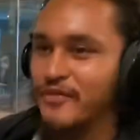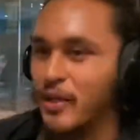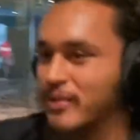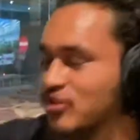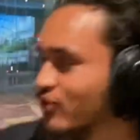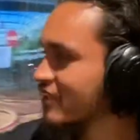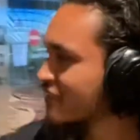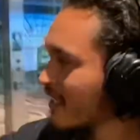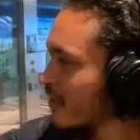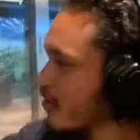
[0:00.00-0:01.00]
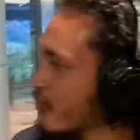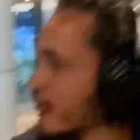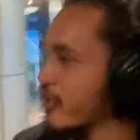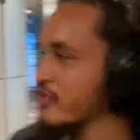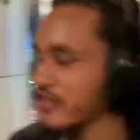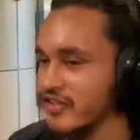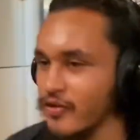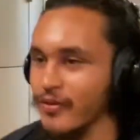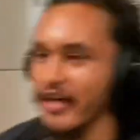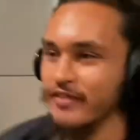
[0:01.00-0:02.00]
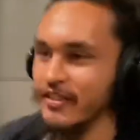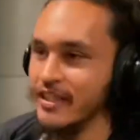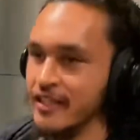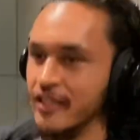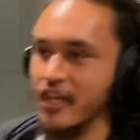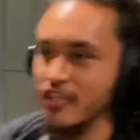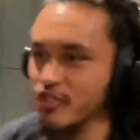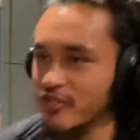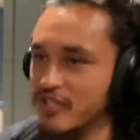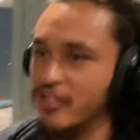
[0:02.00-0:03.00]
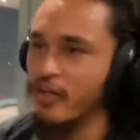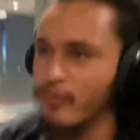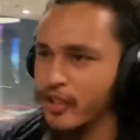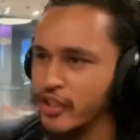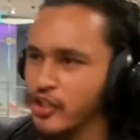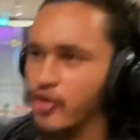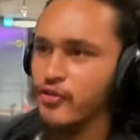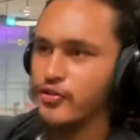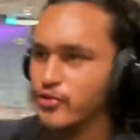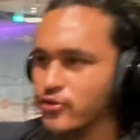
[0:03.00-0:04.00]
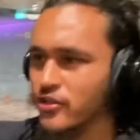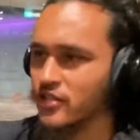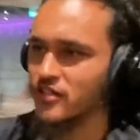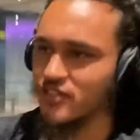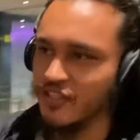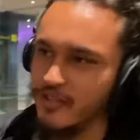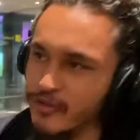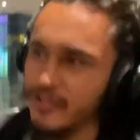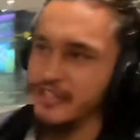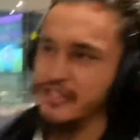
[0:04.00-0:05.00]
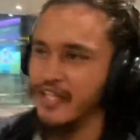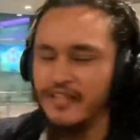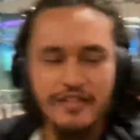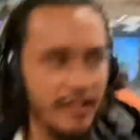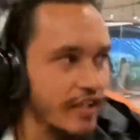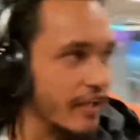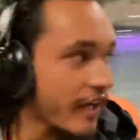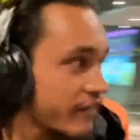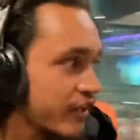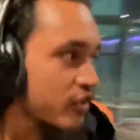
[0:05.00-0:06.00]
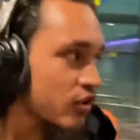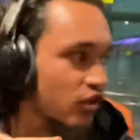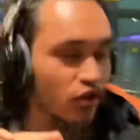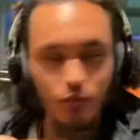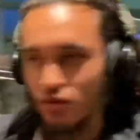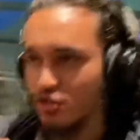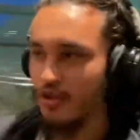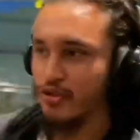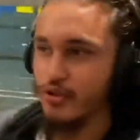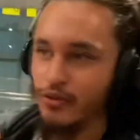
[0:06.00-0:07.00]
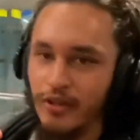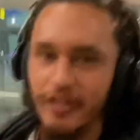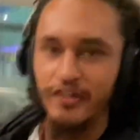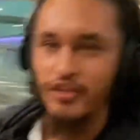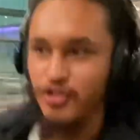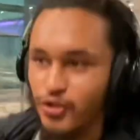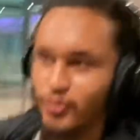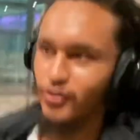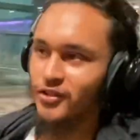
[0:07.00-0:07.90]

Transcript: But right now, we are just arriving in the country. We're gonna go through the security desk and then we'll show you the jewel.